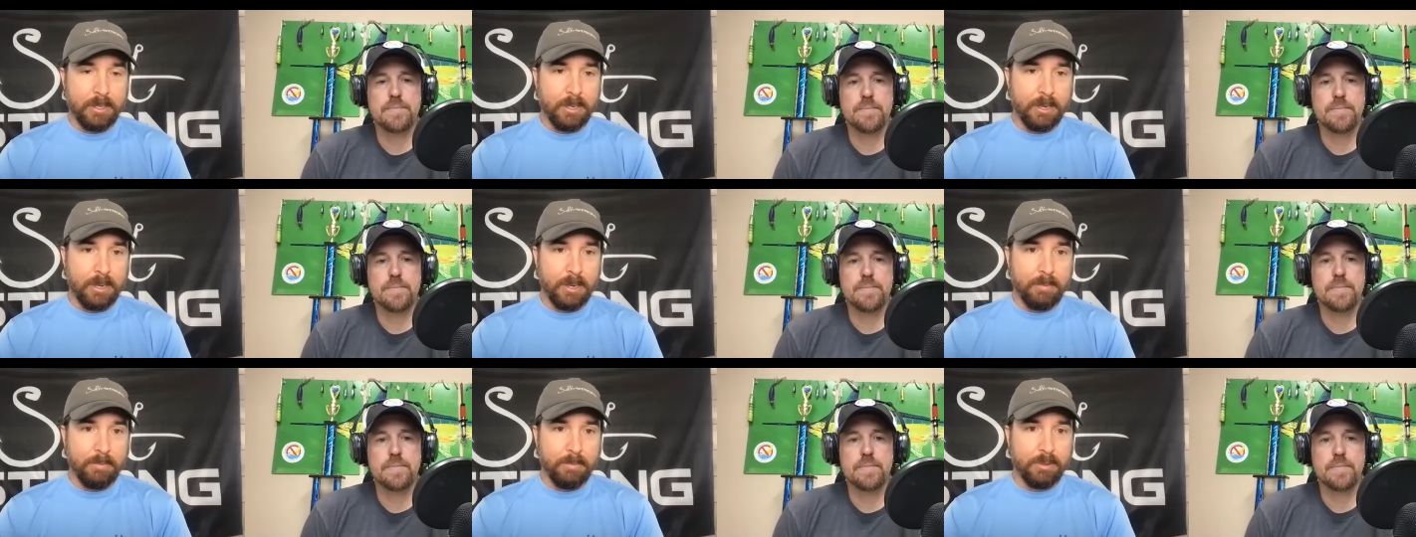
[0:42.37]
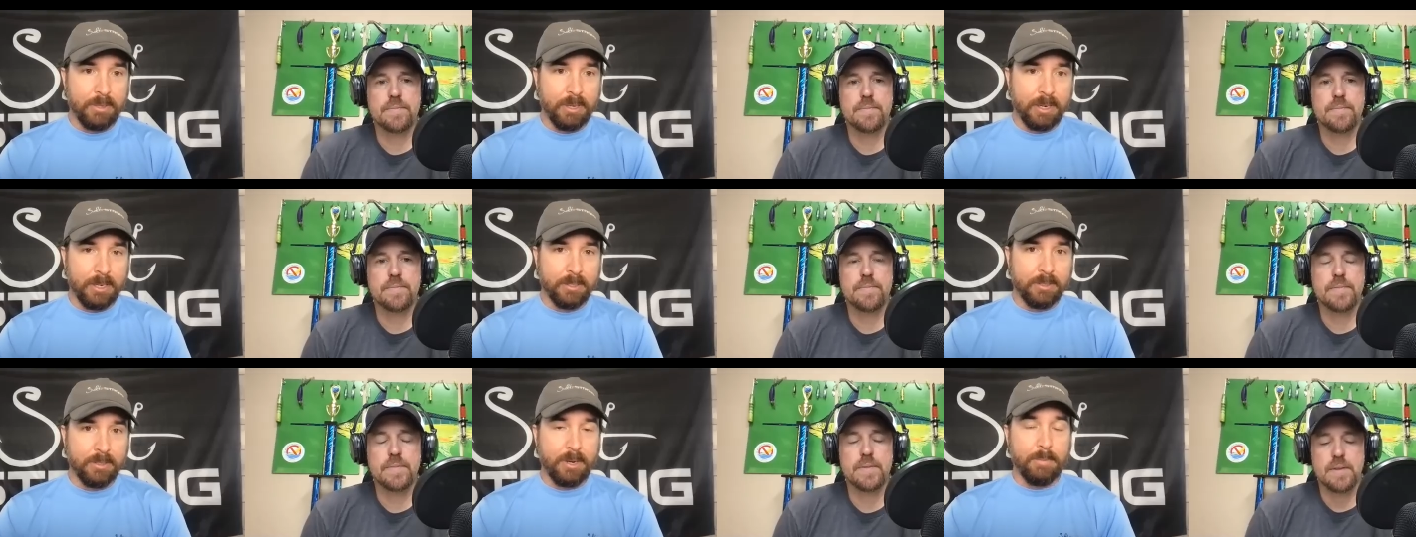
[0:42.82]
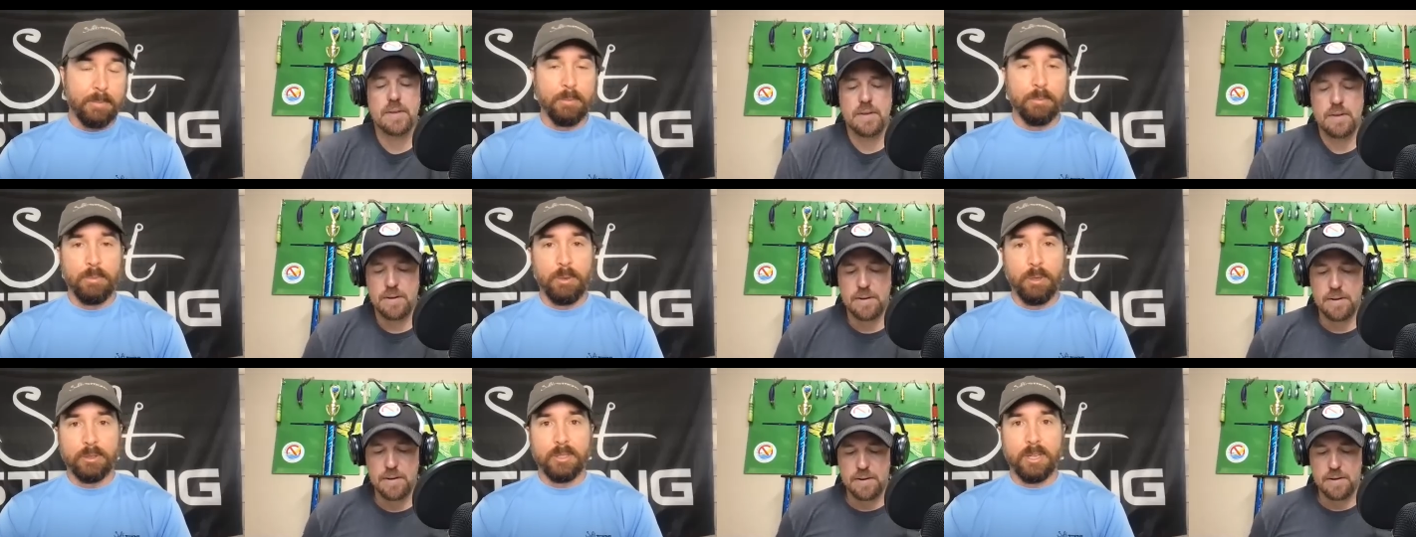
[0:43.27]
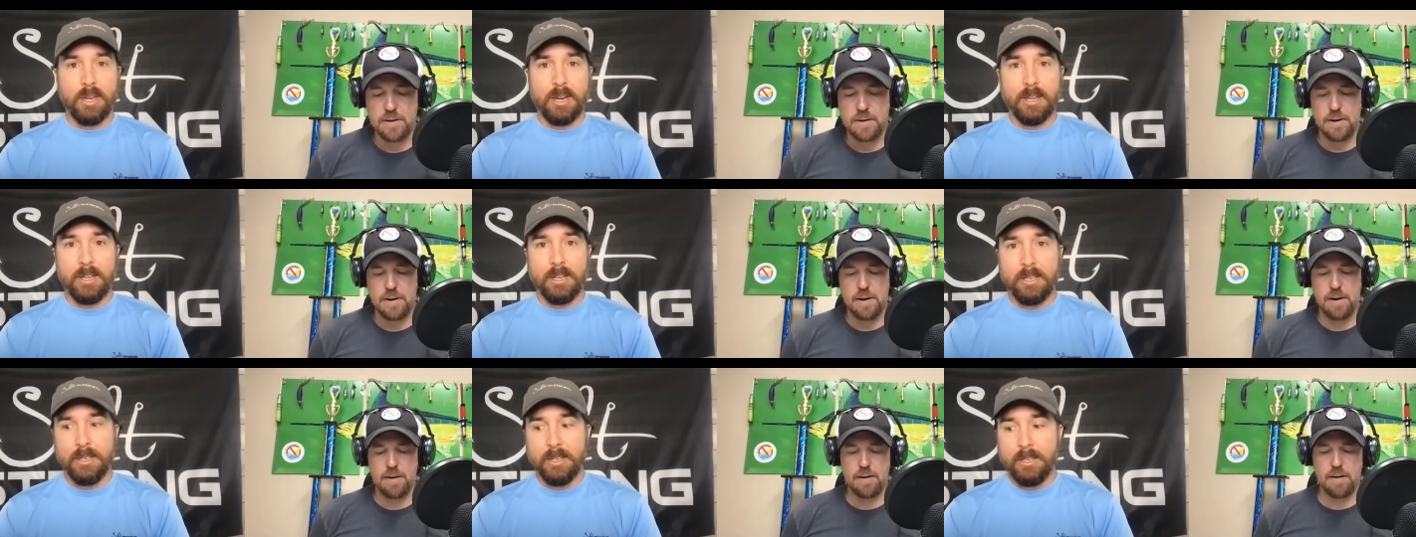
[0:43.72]
Speaker 1: uh, I guess, a couple books
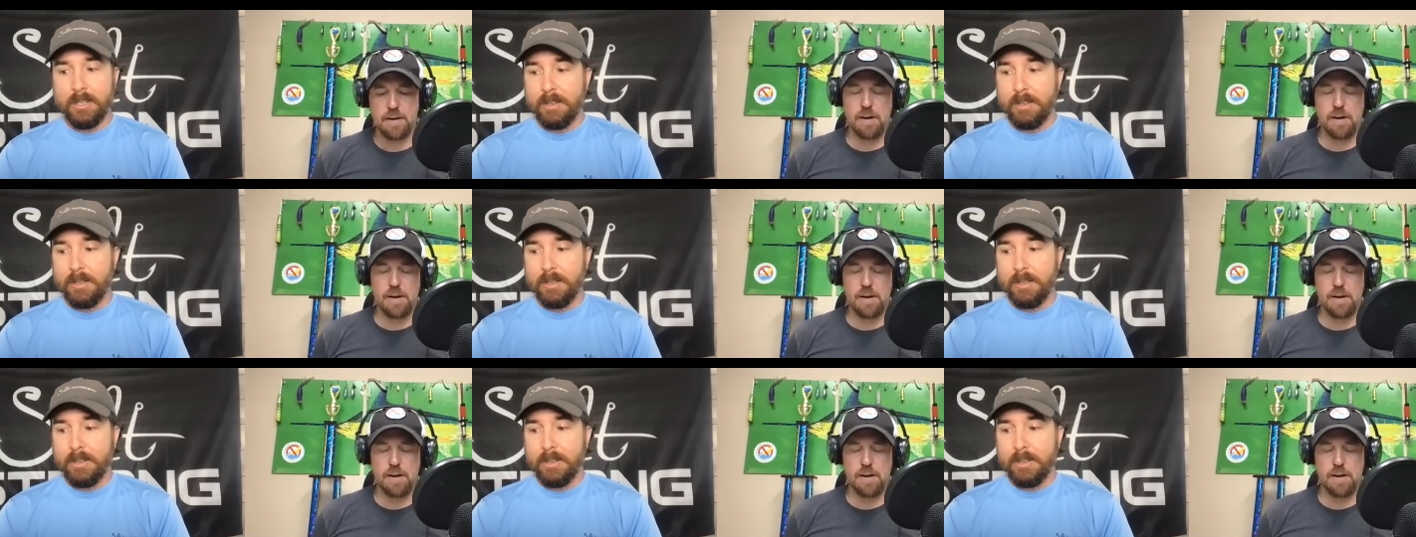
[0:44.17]
on it.